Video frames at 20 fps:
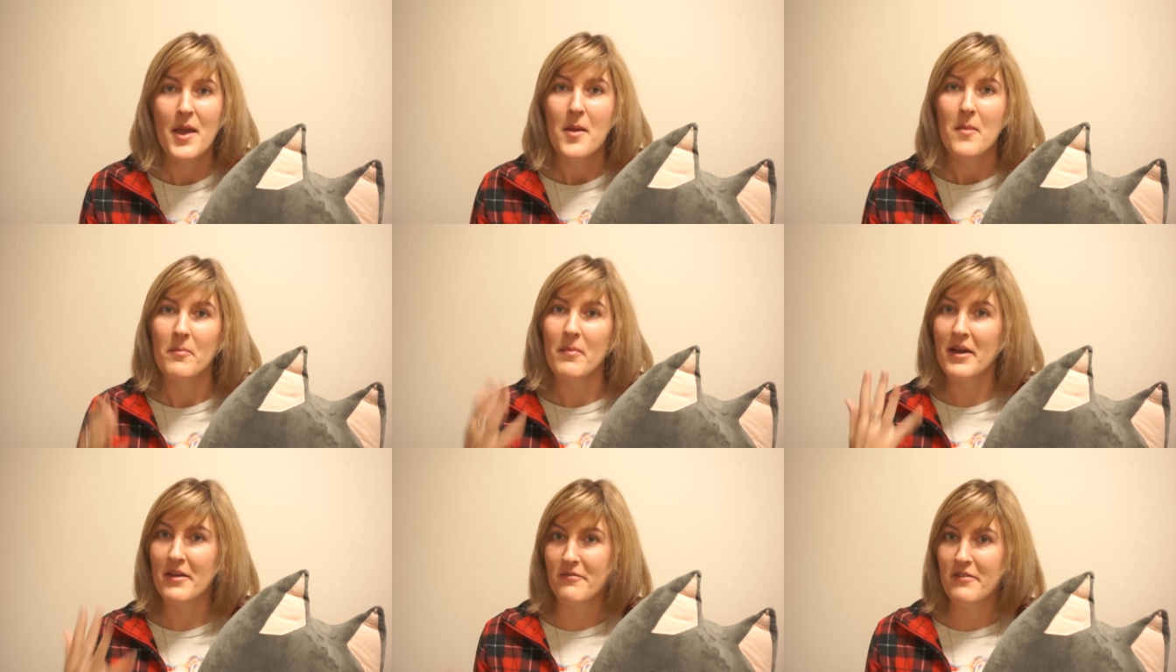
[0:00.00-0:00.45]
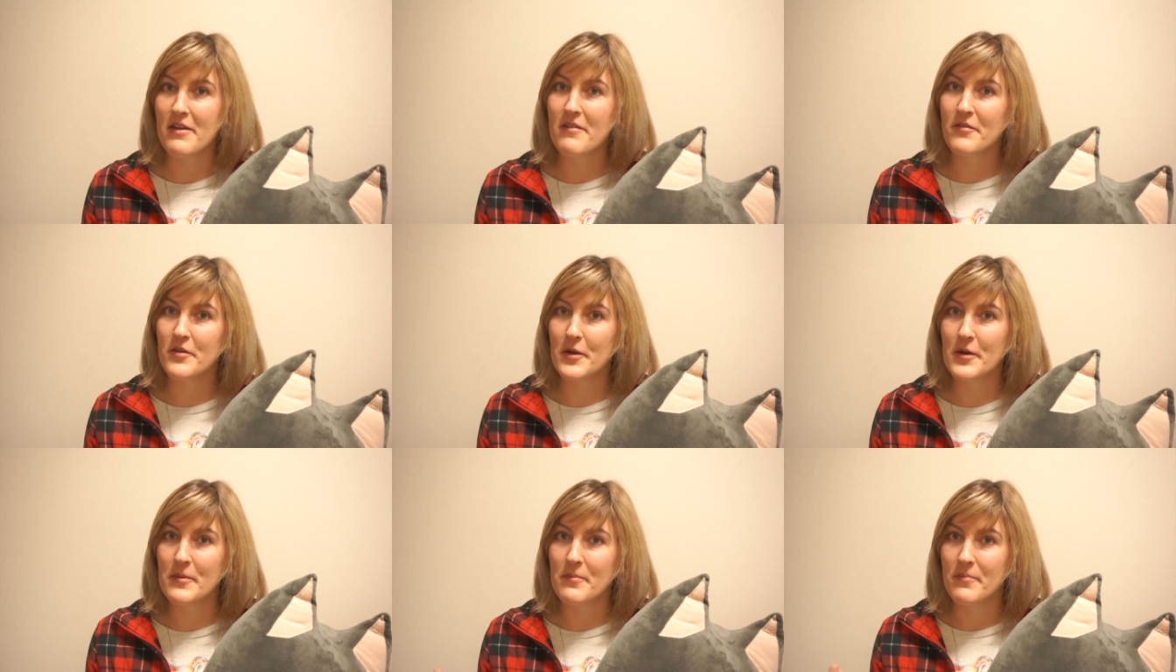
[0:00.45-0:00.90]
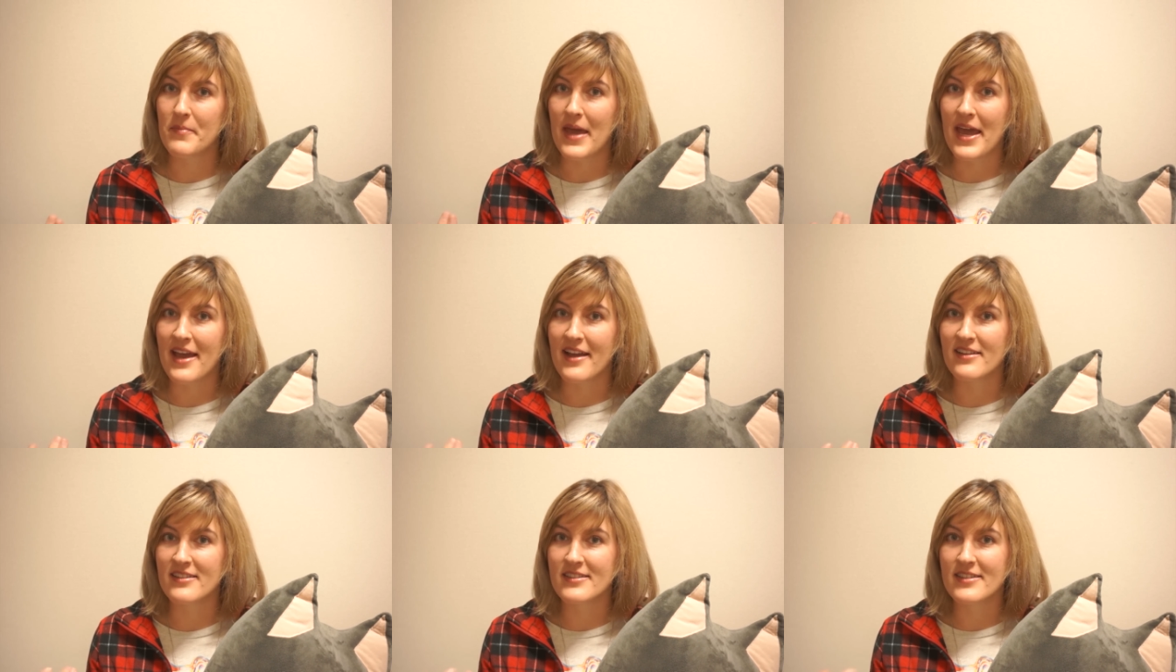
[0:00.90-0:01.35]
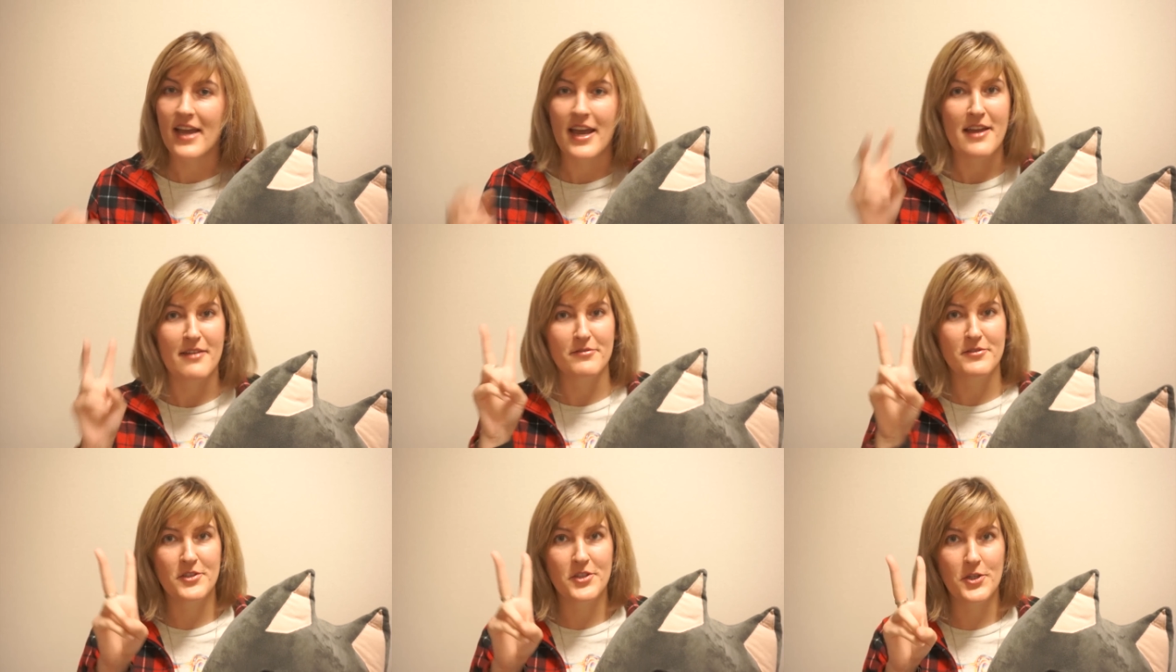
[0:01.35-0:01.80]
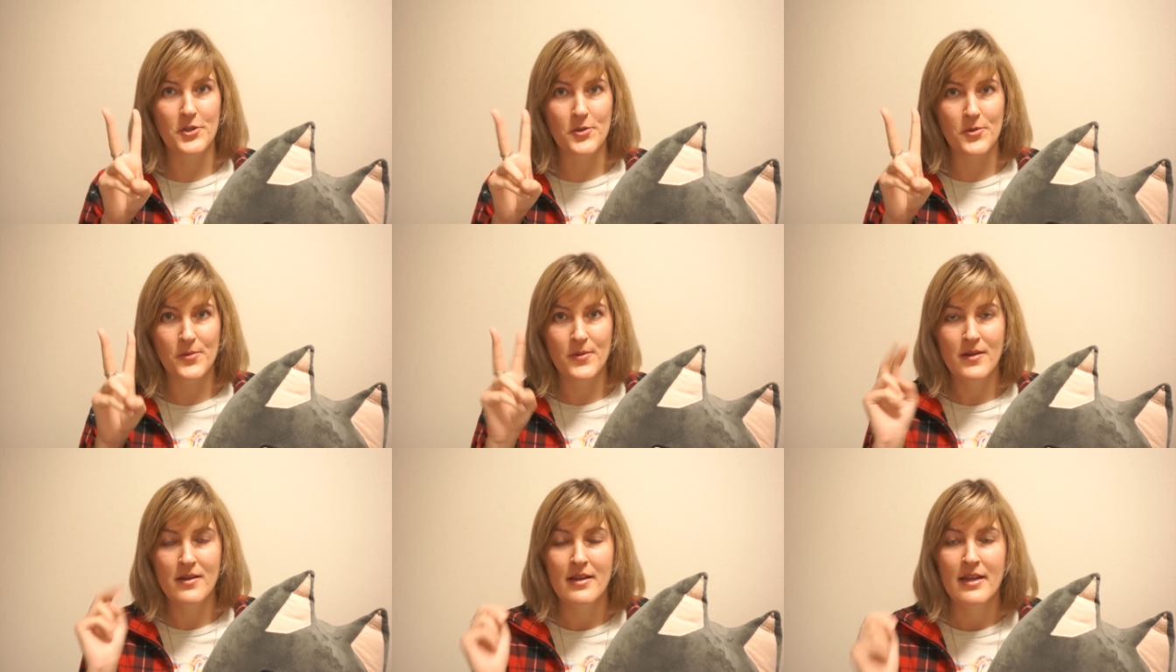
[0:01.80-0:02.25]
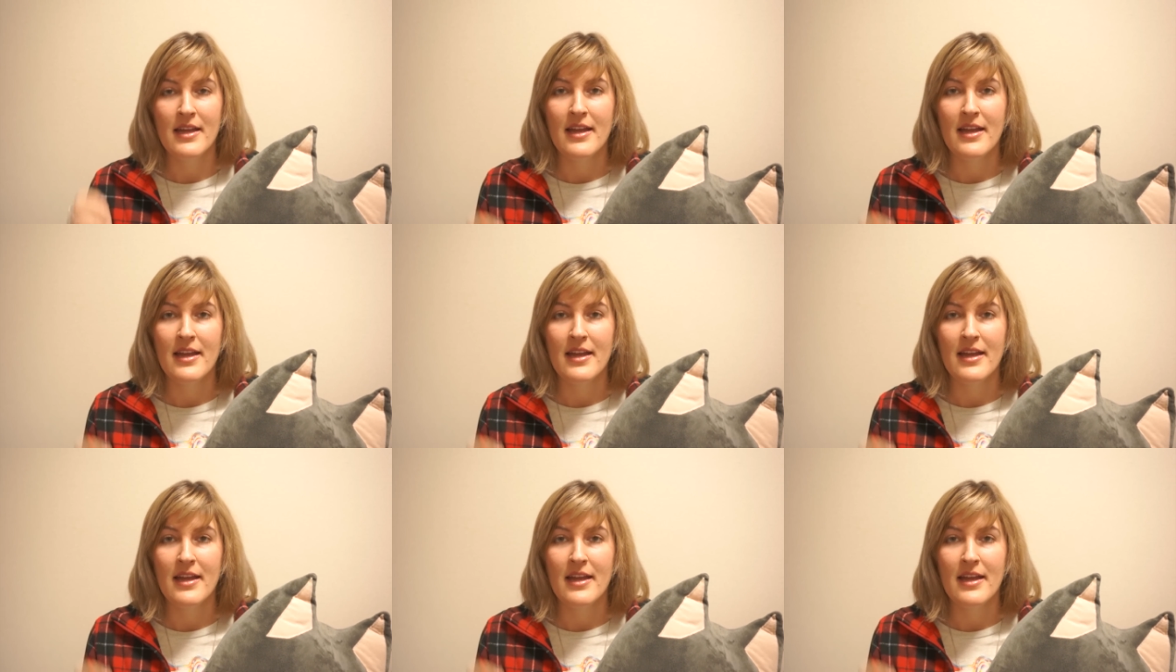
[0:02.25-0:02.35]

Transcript: my favorite bands, I have two.